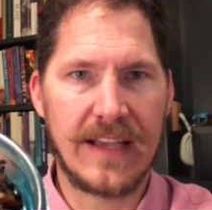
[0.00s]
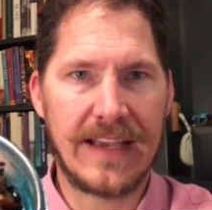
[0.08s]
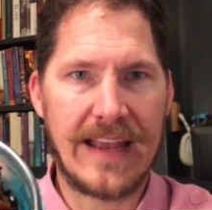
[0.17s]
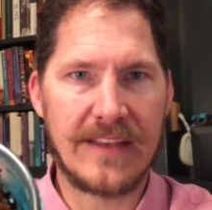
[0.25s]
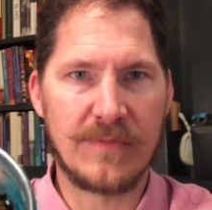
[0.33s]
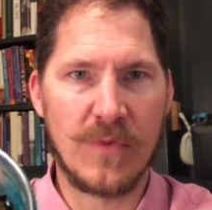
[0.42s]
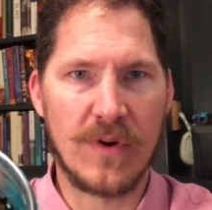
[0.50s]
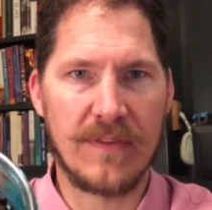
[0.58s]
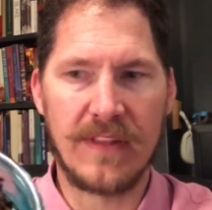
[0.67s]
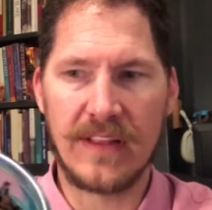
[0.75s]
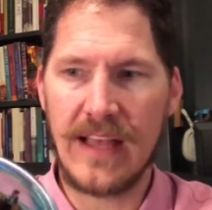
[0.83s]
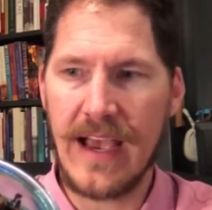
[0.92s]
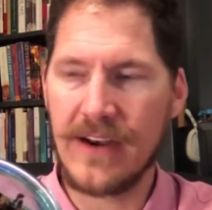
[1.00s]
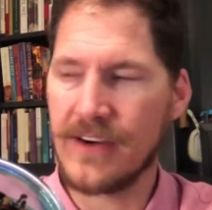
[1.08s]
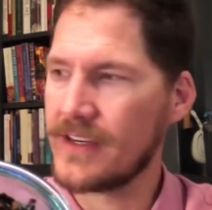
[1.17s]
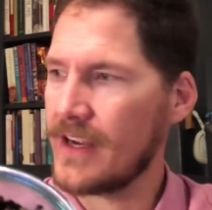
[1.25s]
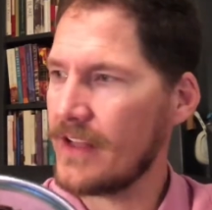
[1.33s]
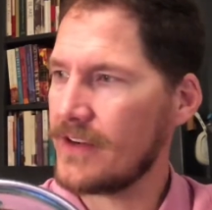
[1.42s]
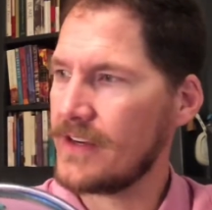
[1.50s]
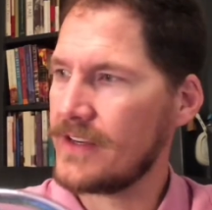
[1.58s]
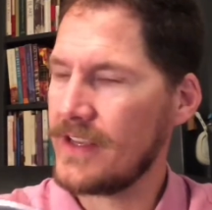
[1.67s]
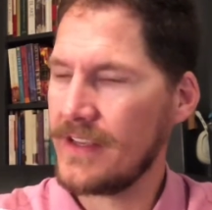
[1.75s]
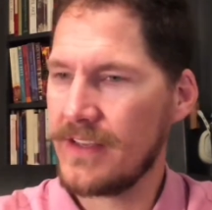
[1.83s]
like it has more of the lighter colored